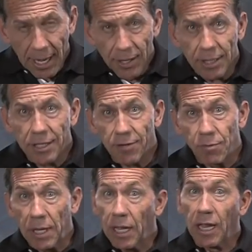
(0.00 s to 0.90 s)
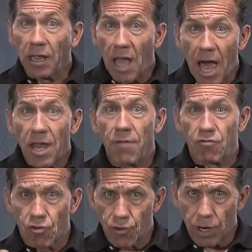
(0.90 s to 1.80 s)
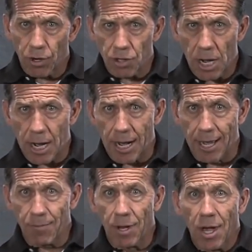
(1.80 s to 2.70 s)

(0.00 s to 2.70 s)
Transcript: This gives me a lot of trigger time,